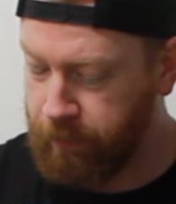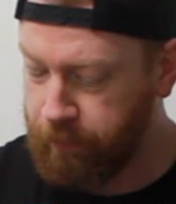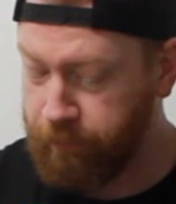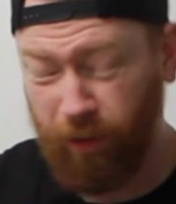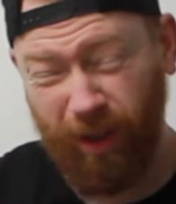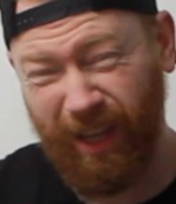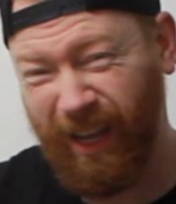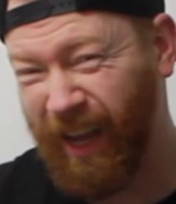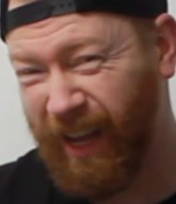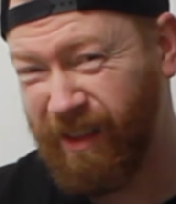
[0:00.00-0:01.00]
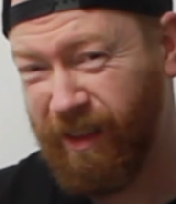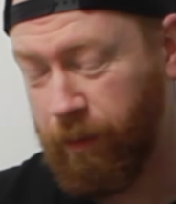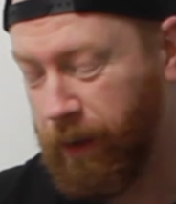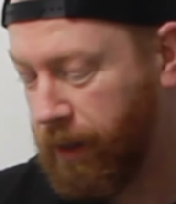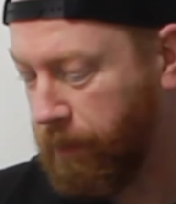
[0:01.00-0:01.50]
Unfortunately, it kind of adds to the
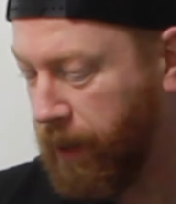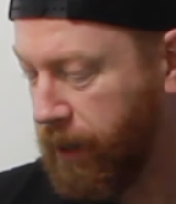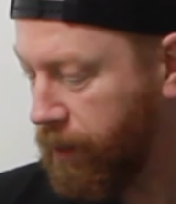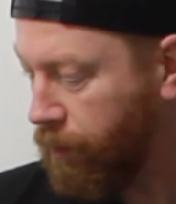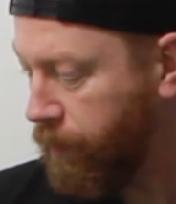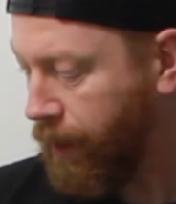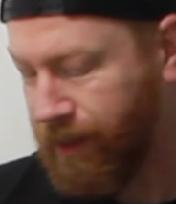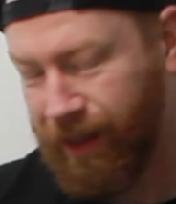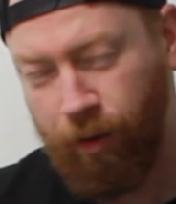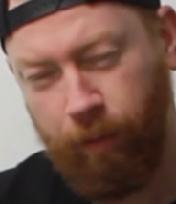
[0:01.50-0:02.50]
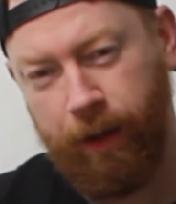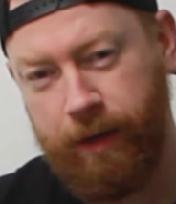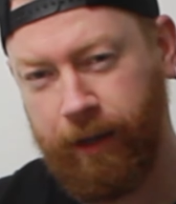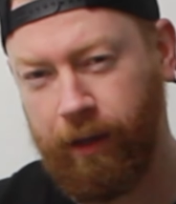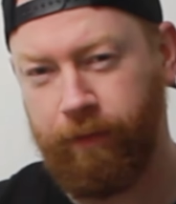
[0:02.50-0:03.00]
weight of the pack a little bit. It is a little bit on
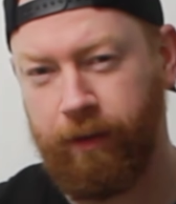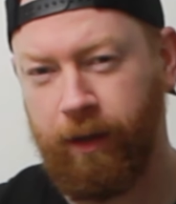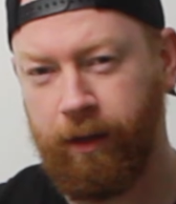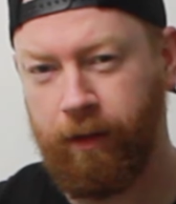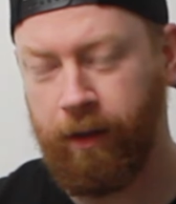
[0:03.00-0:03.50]
the heavy side.